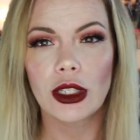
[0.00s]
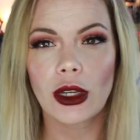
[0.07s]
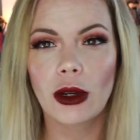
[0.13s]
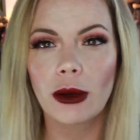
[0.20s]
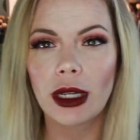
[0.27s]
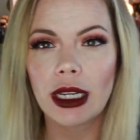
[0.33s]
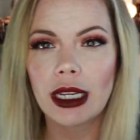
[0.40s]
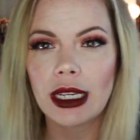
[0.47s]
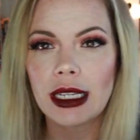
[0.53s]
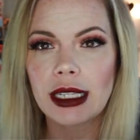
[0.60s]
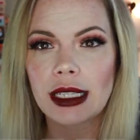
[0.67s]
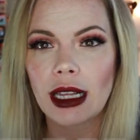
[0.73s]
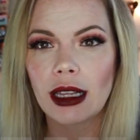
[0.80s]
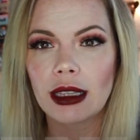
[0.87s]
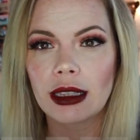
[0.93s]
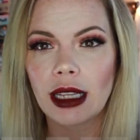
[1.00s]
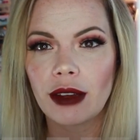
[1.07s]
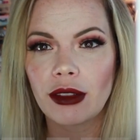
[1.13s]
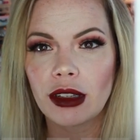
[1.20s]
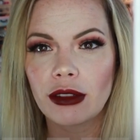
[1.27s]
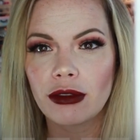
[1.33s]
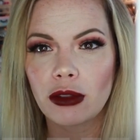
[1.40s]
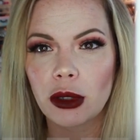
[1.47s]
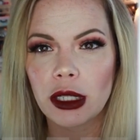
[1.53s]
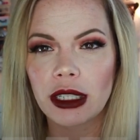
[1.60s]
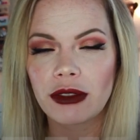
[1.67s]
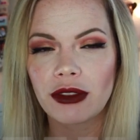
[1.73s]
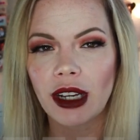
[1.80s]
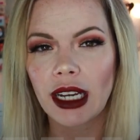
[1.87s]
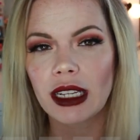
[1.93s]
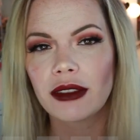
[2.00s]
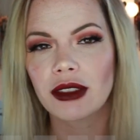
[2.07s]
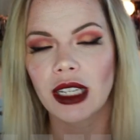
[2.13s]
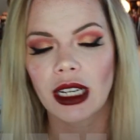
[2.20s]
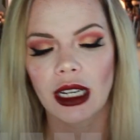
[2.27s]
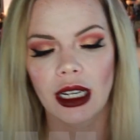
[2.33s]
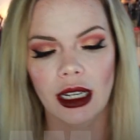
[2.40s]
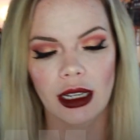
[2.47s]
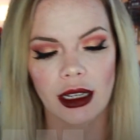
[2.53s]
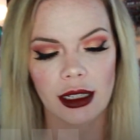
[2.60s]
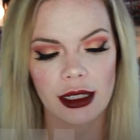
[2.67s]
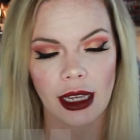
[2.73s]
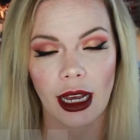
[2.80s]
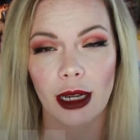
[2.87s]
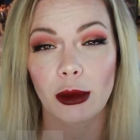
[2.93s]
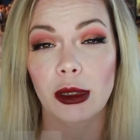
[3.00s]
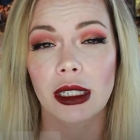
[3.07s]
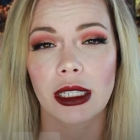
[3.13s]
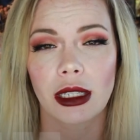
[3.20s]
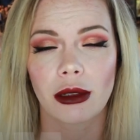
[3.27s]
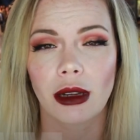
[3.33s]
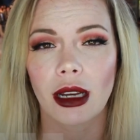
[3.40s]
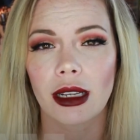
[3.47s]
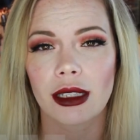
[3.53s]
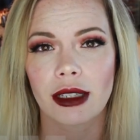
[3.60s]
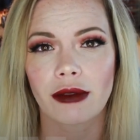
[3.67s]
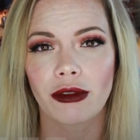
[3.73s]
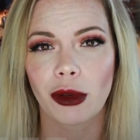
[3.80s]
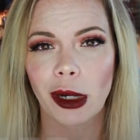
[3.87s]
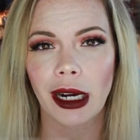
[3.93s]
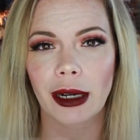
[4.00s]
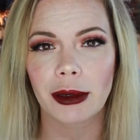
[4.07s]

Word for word: So it is 11.45, guys. I will see you guys in four